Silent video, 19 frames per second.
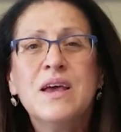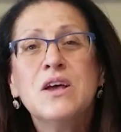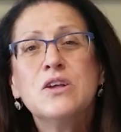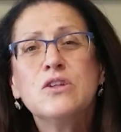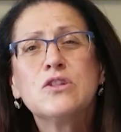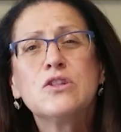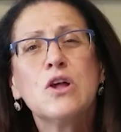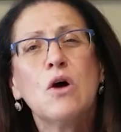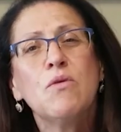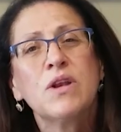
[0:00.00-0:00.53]

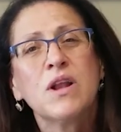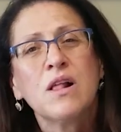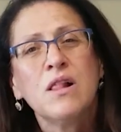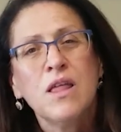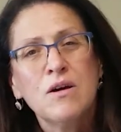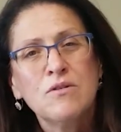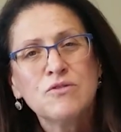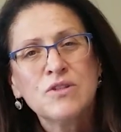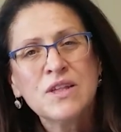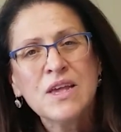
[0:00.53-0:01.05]
So, in
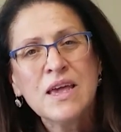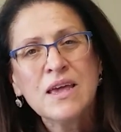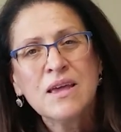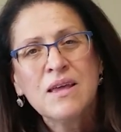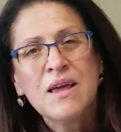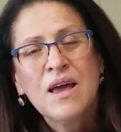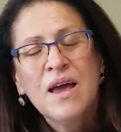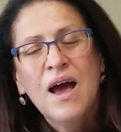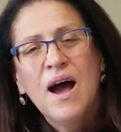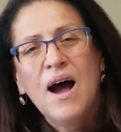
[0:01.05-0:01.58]

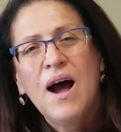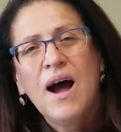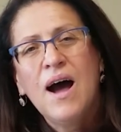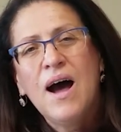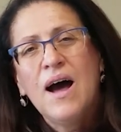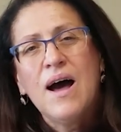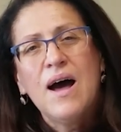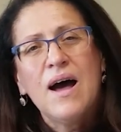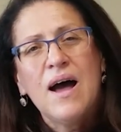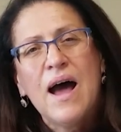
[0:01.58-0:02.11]
closing,
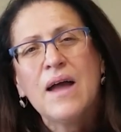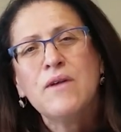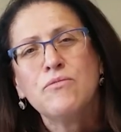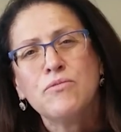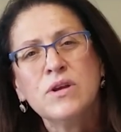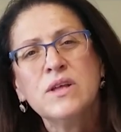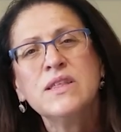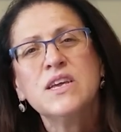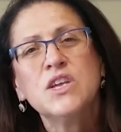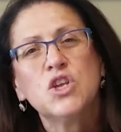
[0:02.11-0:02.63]
uh, I
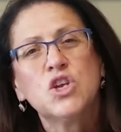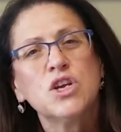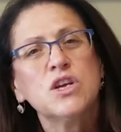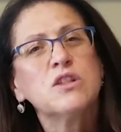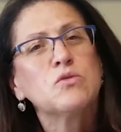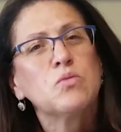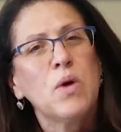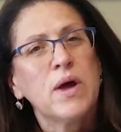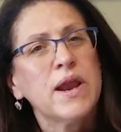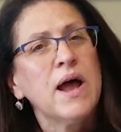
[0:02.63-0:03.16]
really
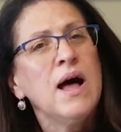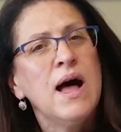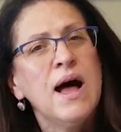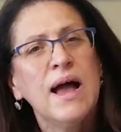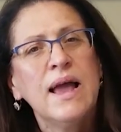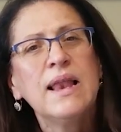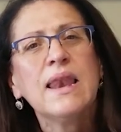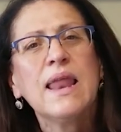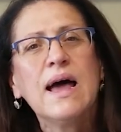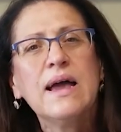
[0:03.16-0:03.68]
just want to
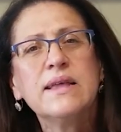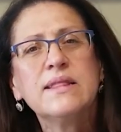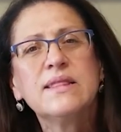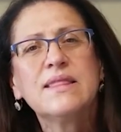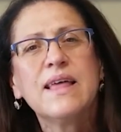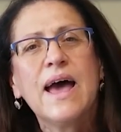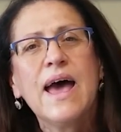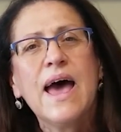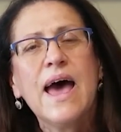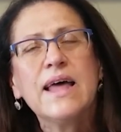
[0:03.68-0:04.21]
highlight
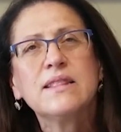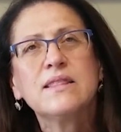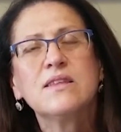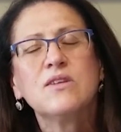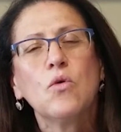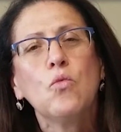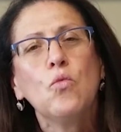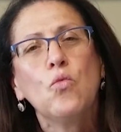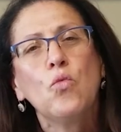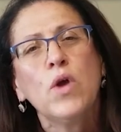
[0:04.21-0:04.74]
that
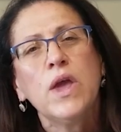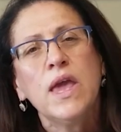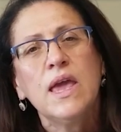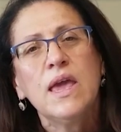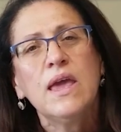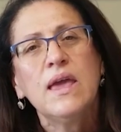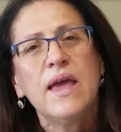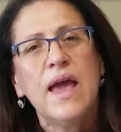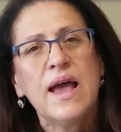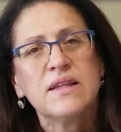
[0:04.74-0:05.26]

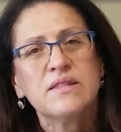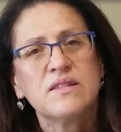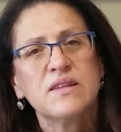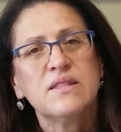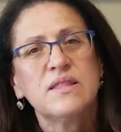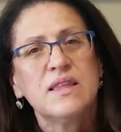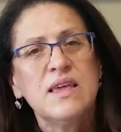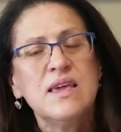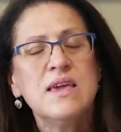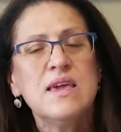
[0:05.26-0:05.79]
we as a
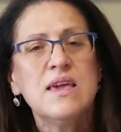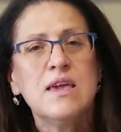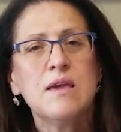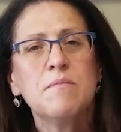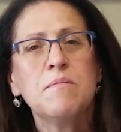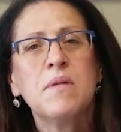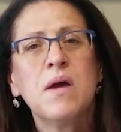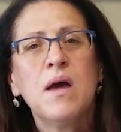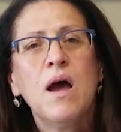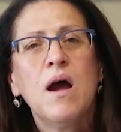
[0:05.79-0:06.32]

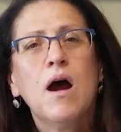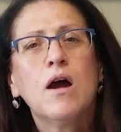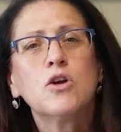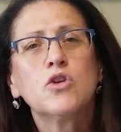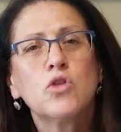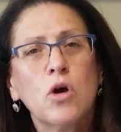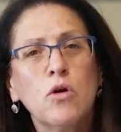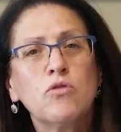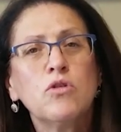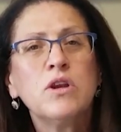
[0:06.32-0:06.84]
team are
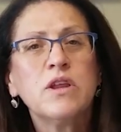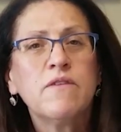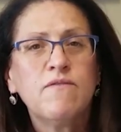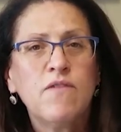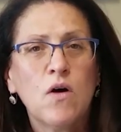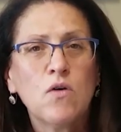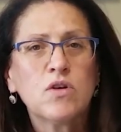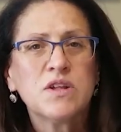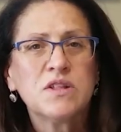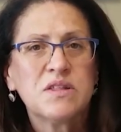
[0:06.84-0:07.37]
totally
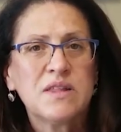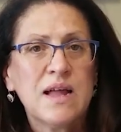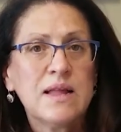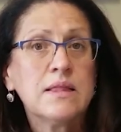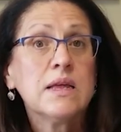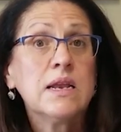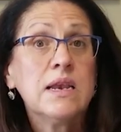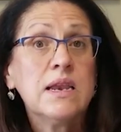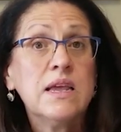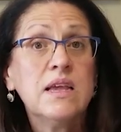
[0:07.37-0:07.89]
focused on
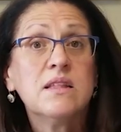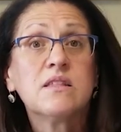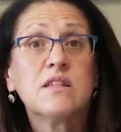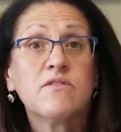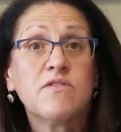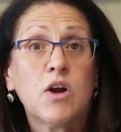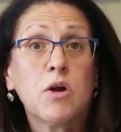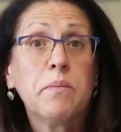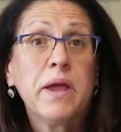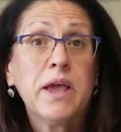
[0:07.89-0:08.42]
the needs of
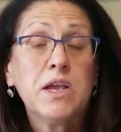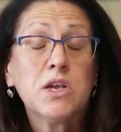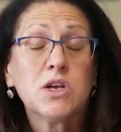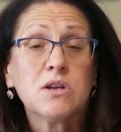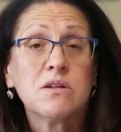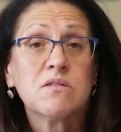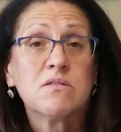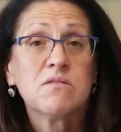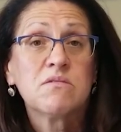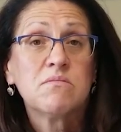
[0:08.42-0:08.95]
our
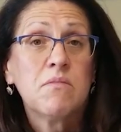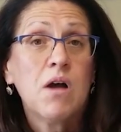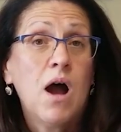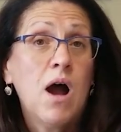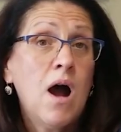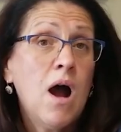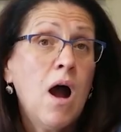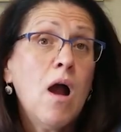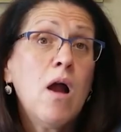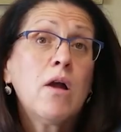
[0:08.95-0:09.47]
patients.
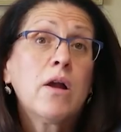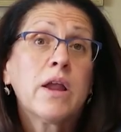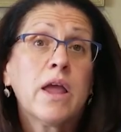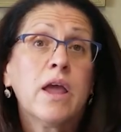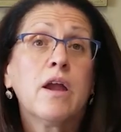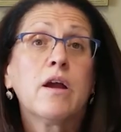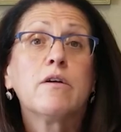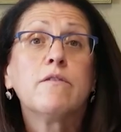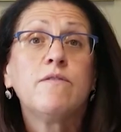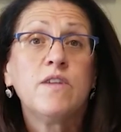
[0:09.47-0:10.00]
Our
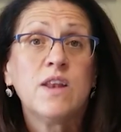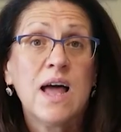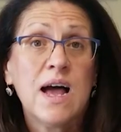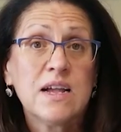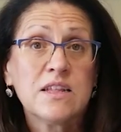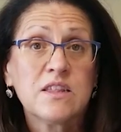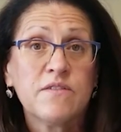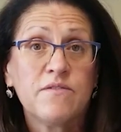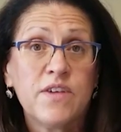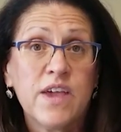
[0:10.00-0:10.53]
care
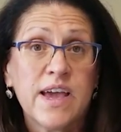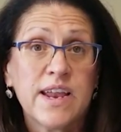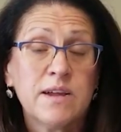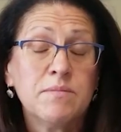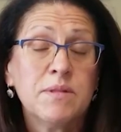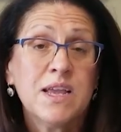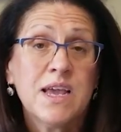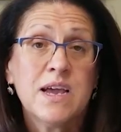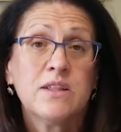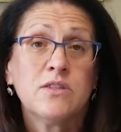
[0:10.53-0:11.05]
philosophy at
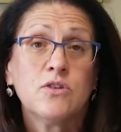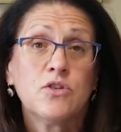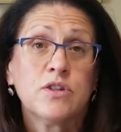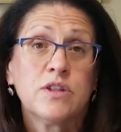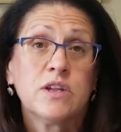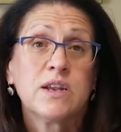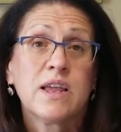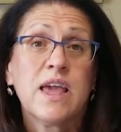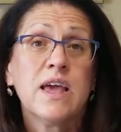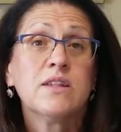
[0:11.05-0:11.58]
MD
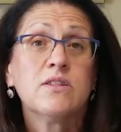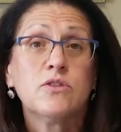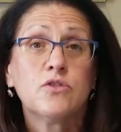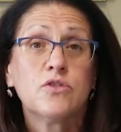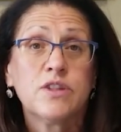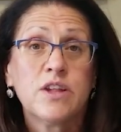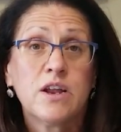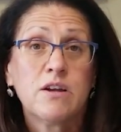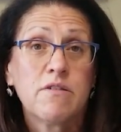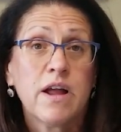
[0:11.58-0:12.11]
Anderson Cancer
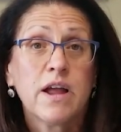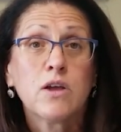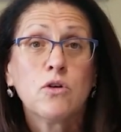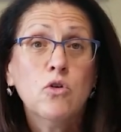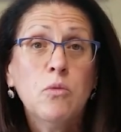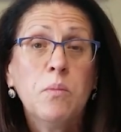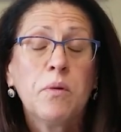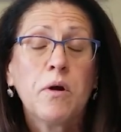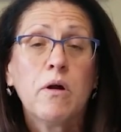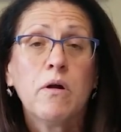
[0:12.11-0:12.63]
Center at
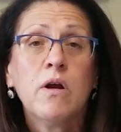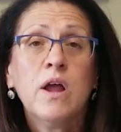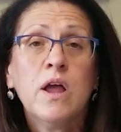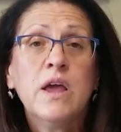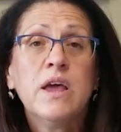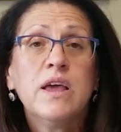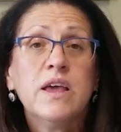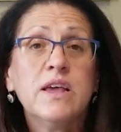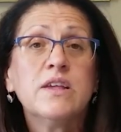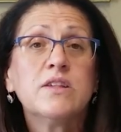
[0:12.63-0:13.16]
Cooper
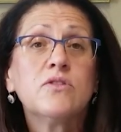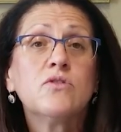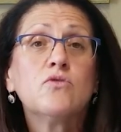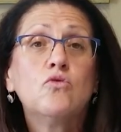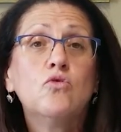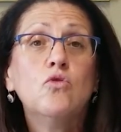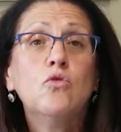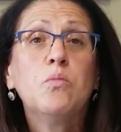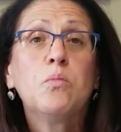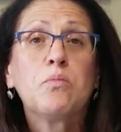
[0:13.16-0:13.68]
is
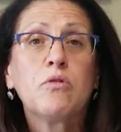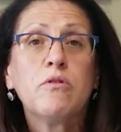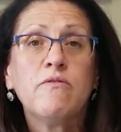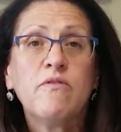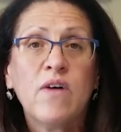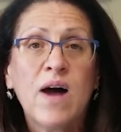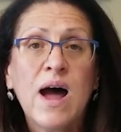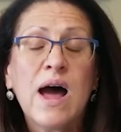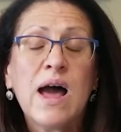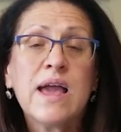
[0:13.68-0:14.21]
to
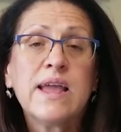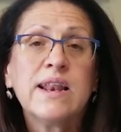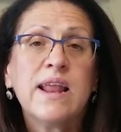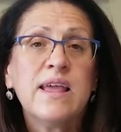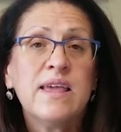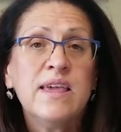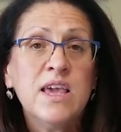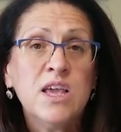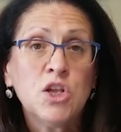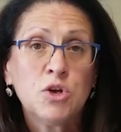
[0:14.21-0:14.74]
provide
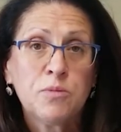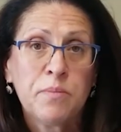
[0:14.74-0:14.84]
each